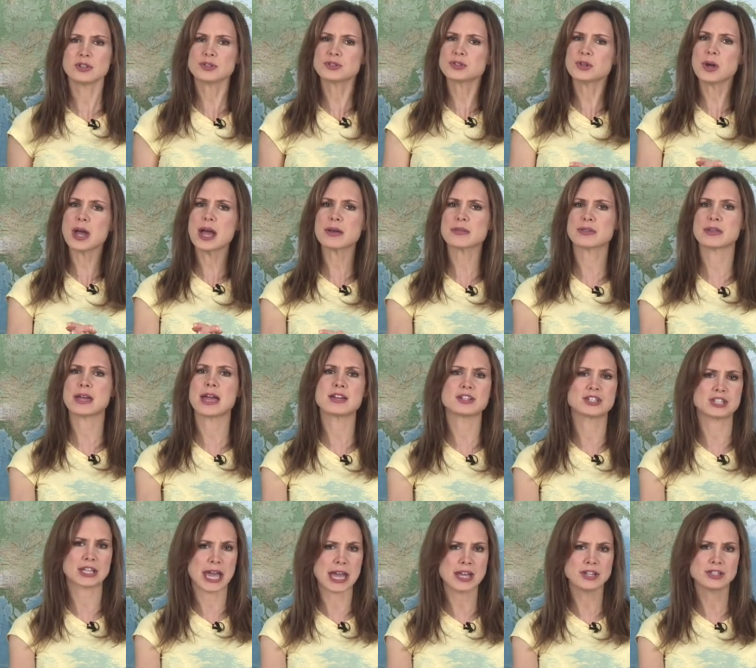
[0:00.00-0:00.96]
Not sure how the
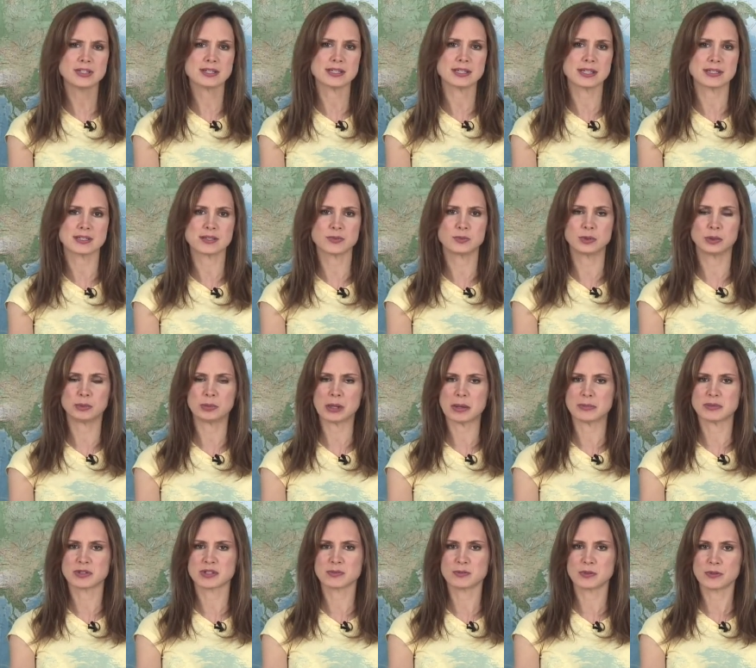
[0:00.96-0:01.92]
education system will be
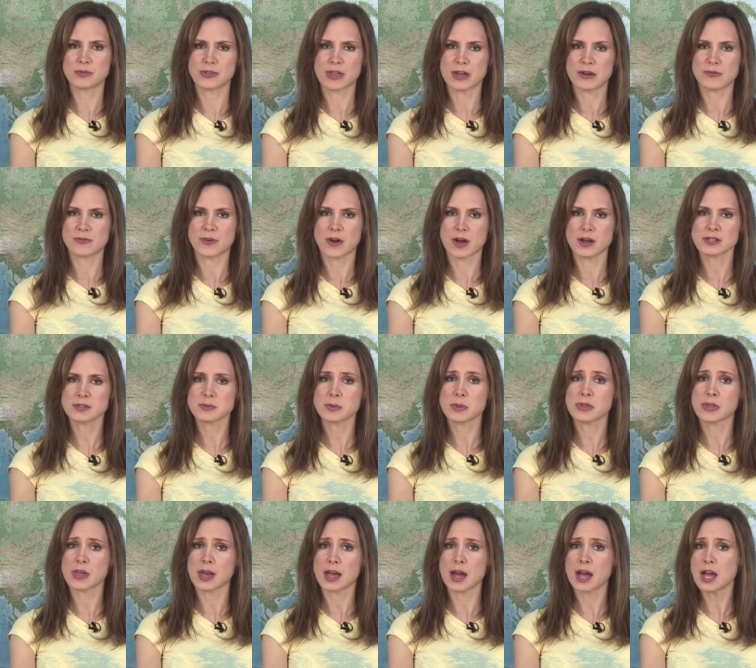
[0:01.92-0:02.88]
able to move that fast
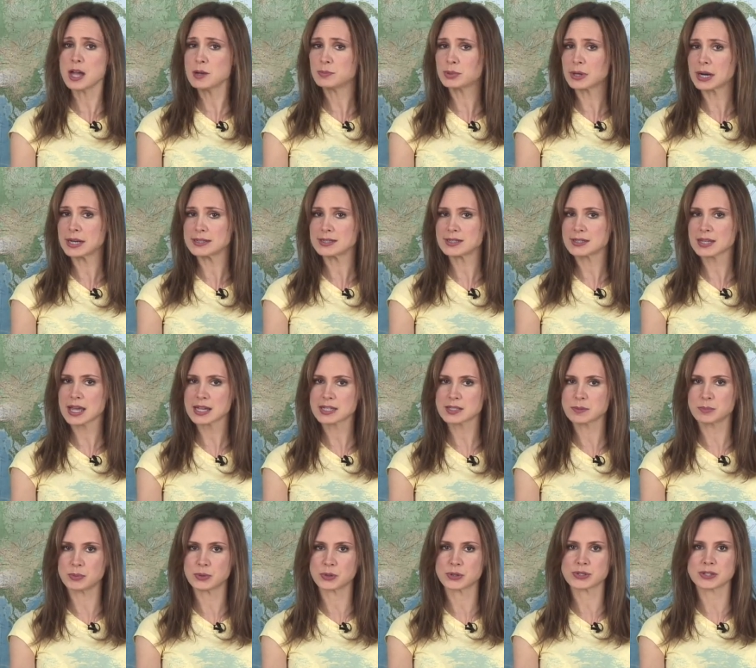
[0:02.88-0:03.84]
with their high-priced
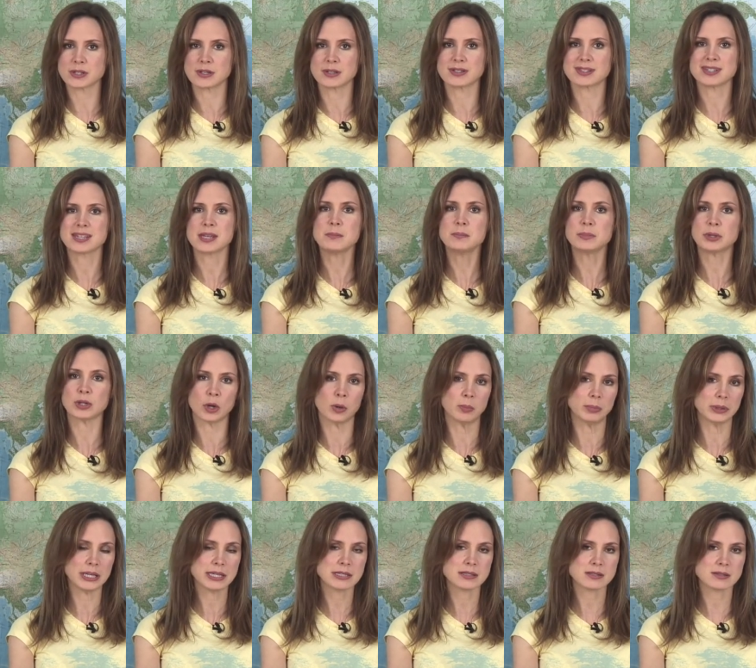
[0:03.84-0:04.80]
textbooks and timber
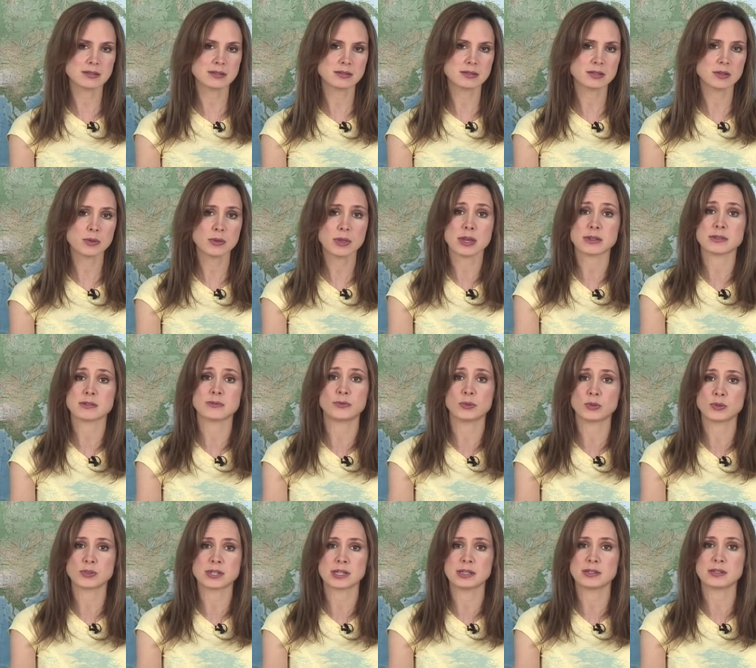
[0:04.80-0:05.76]
lobbyists. two thousand
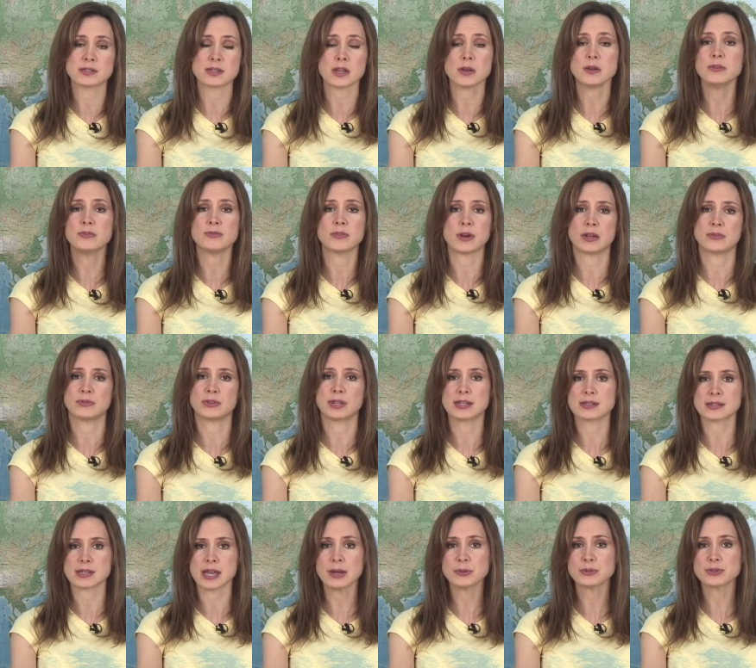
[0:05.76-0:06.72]
fourteen is only five
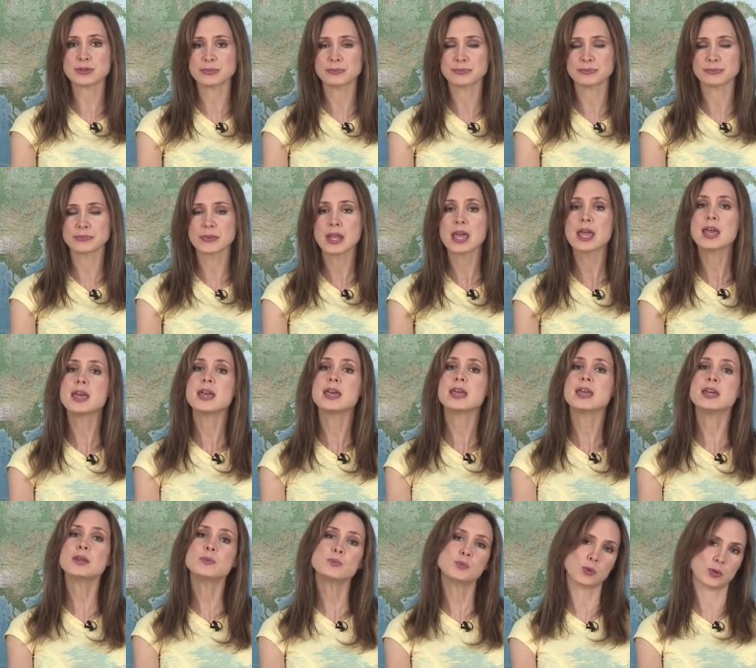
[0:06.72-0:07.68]
years out.
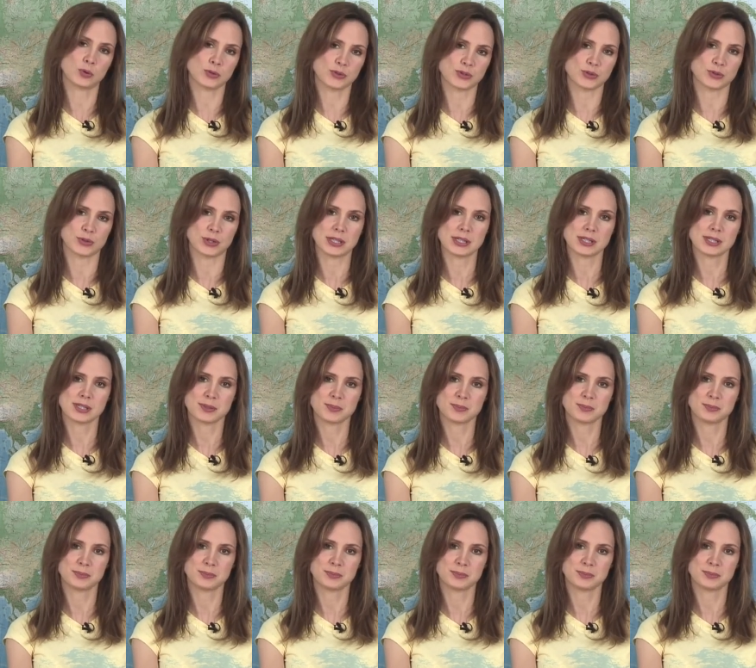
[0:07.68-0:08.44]
In Wall Street.